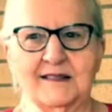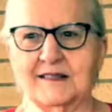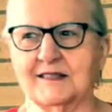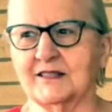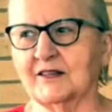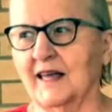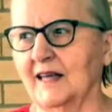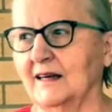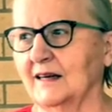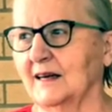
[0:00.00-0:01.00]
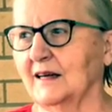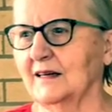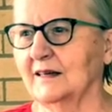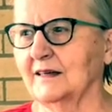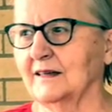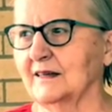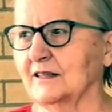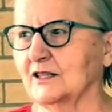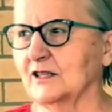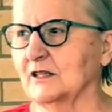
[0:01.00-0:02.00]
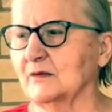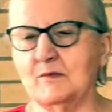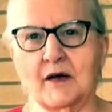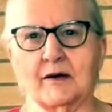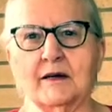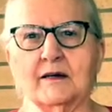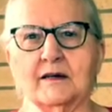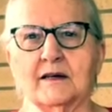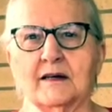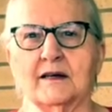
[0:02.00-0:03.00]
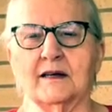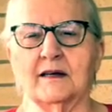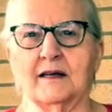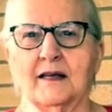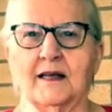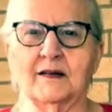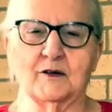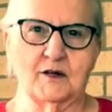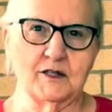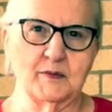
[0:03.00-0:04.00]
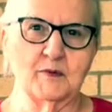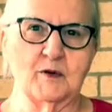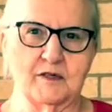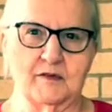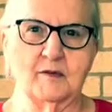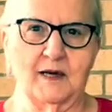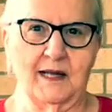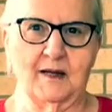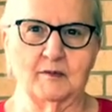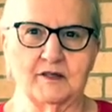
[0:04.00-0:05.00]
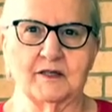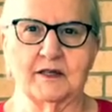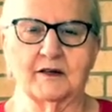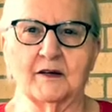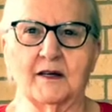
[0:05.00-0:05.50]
the Syriana, she's married, And her husband was from Minneapolis there.